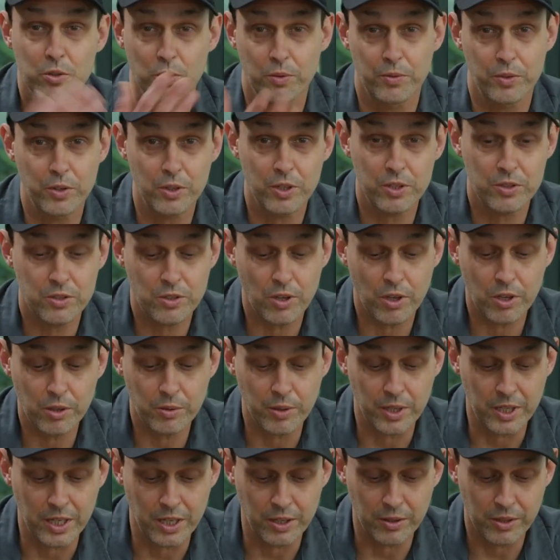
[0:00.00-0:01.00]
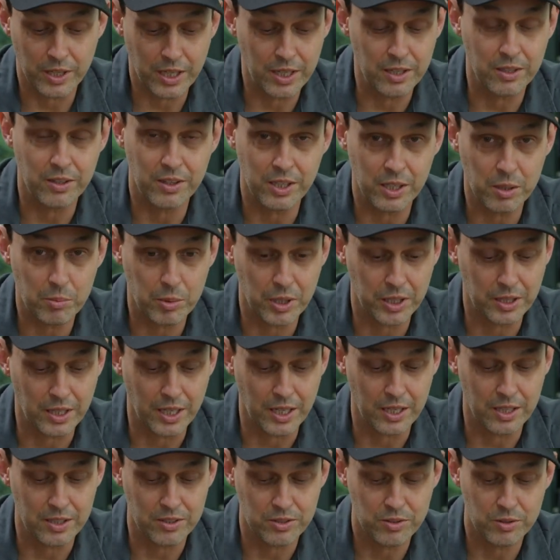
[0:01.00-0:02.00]
So if you're an installer right now, again, think about
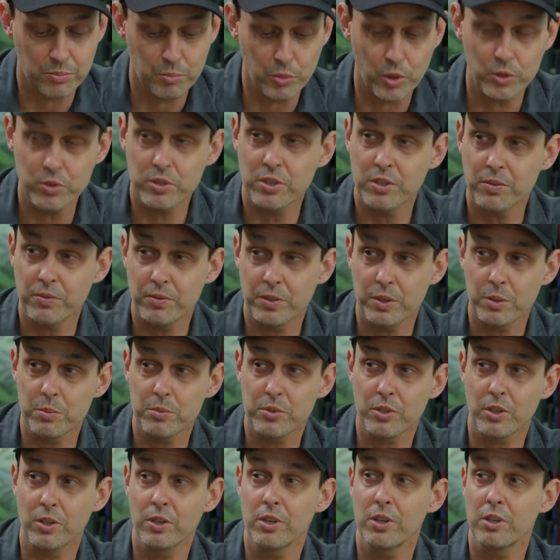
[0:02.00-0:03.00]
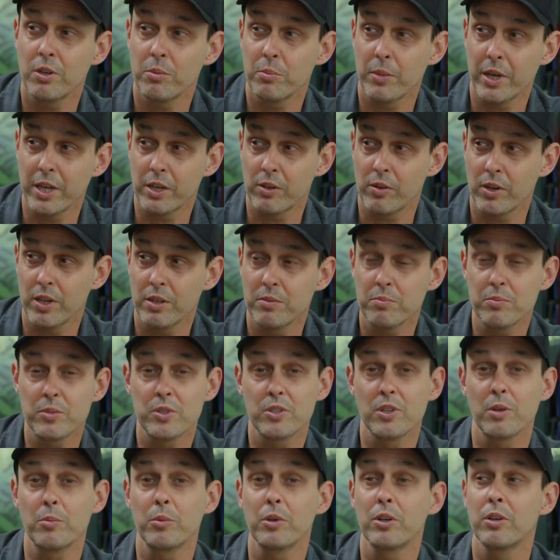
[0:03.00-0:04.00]
that. Is most of the films are 100 micron,
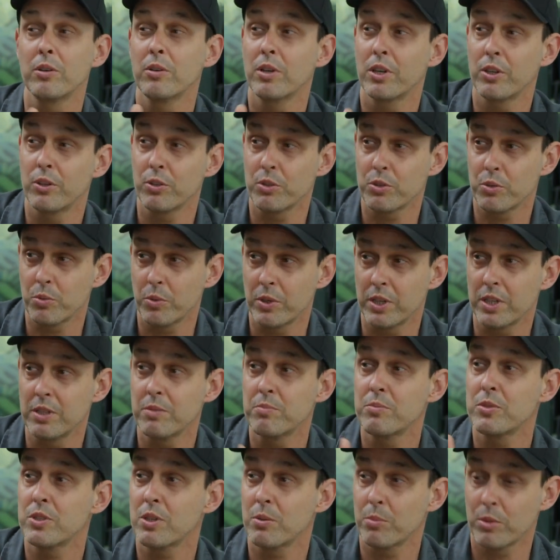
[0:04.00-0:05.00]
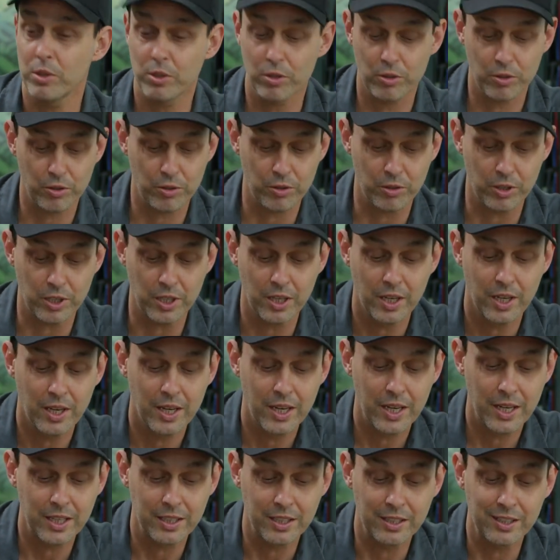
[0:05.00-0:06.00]
some are 120, some are 130,
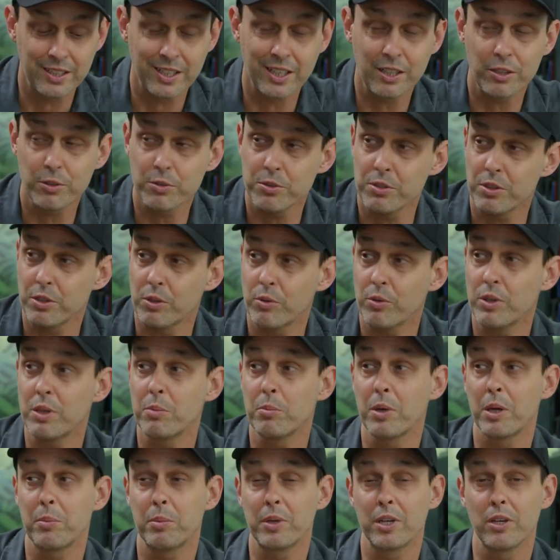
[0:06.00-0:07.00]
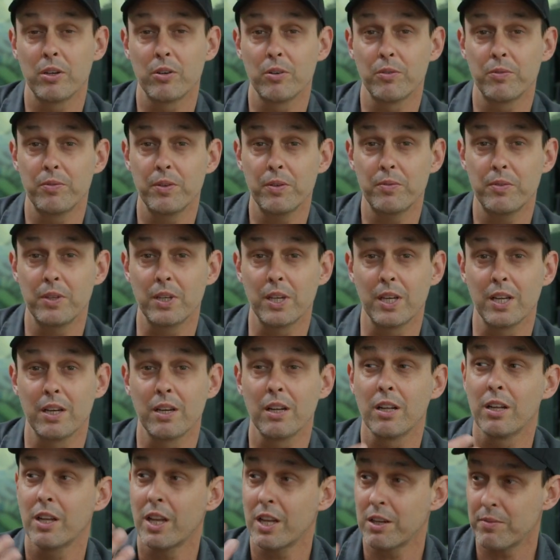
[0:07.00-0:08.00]
and then the yellows and green might be 150. And
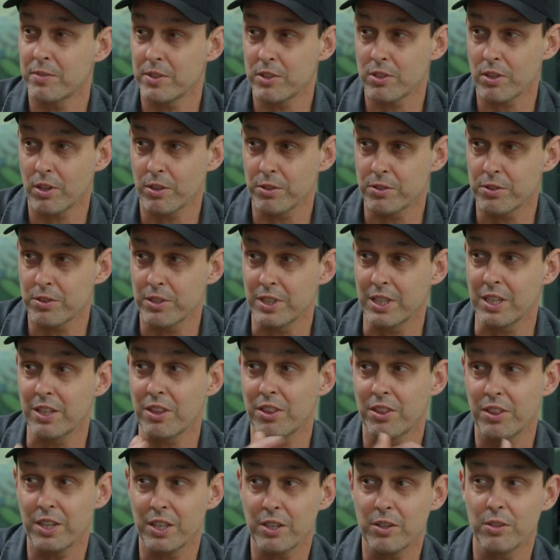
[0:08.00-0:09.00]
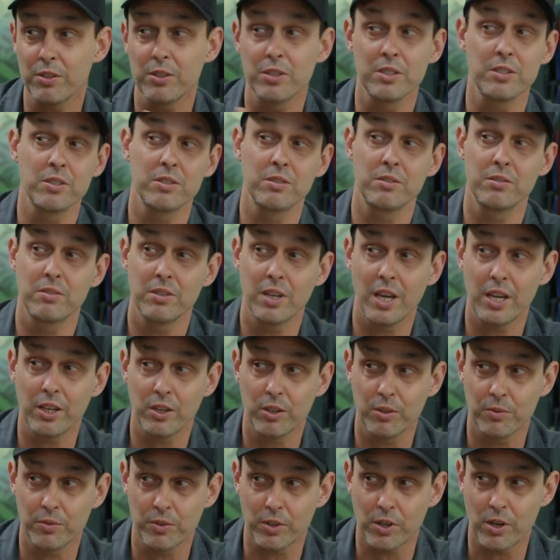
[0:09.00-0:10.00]
a lot of installers think thicker is not
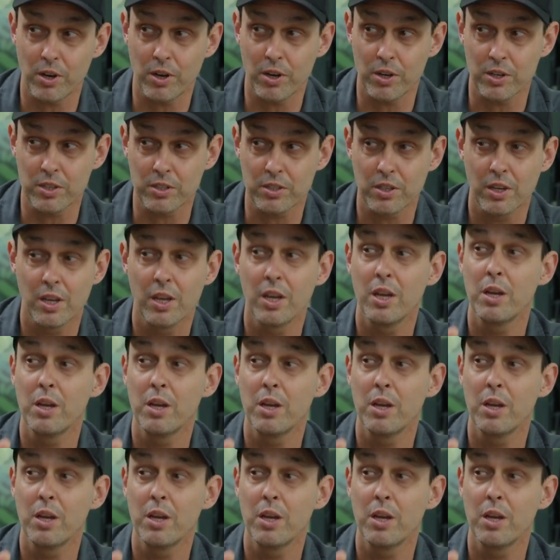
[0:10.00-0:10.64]
good for cars,